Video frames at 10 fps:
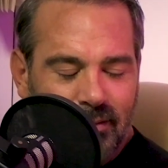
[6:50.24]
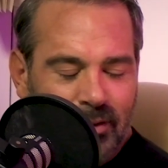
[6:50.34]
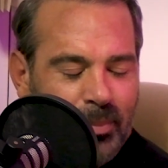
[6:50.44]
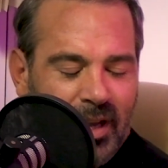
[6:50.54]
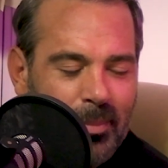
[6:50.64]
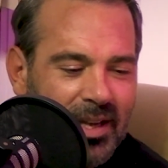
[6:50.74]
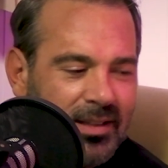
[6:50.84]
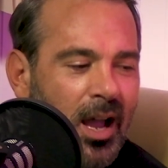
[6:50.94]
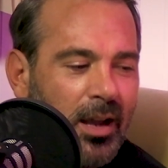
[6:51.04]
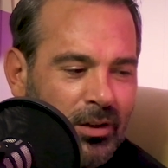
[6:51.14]
becoming a
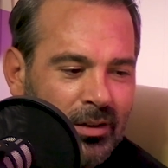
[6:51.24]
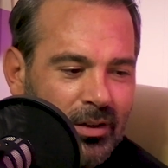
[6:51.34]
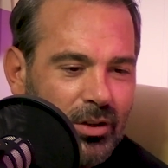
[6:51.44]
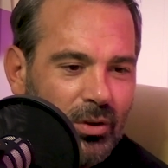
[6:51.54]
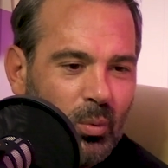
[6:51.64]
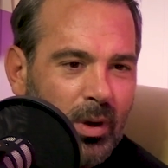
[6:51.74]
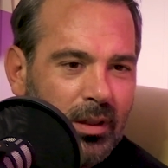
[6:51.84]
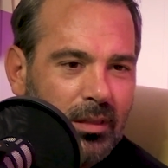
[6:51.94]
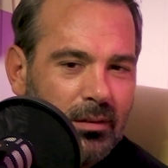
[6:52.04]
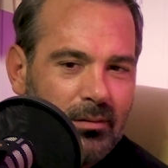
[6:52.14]
diner
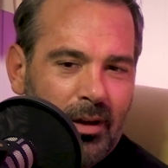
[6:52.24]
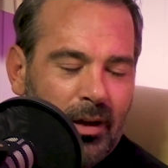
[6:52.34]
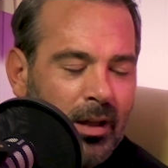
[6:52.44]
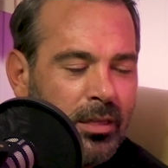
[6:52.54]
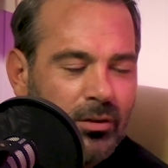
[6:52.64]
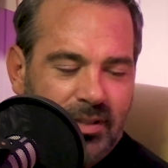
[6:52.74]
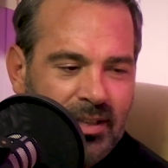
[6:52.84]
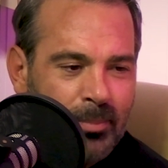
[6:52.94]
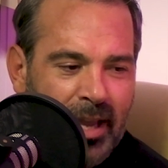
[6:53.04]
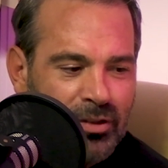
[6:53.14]
with a
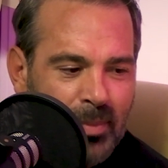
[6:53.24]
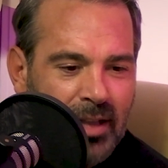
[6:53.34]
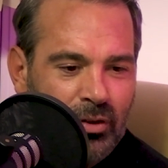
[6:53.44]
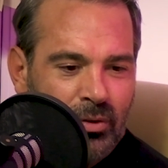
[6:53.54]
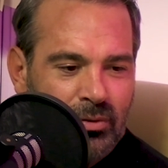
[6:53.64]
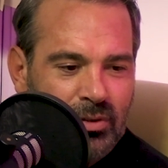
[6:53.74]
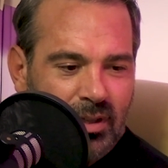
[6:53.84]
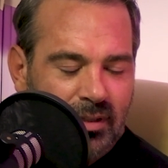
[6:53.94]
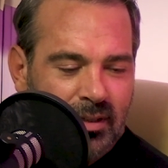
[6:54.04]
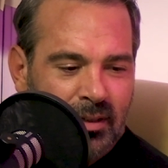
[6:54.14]
13-page menu
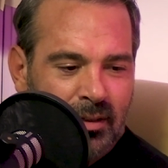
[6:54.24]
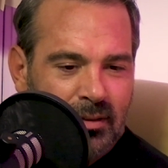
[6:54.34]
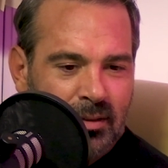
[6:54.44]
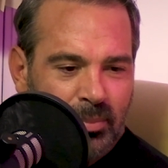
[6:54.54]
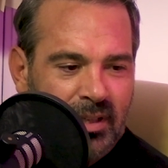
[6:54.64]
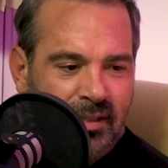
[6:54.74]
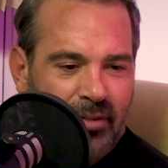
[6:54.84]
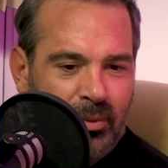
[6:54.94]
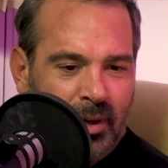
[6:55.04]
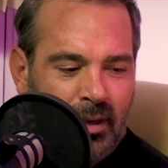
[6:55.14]
just to please
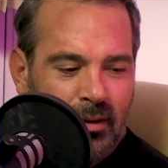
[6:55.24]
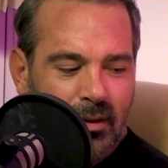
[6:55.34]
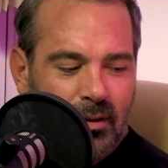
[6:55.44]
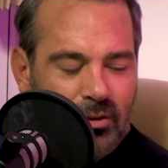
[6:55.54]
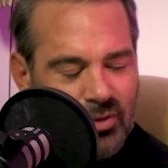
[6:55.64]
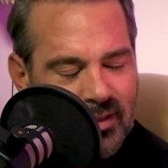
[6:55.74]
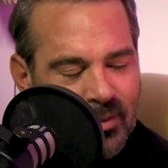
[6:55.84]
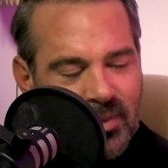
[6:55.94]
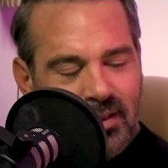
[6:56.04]
everybody. Try something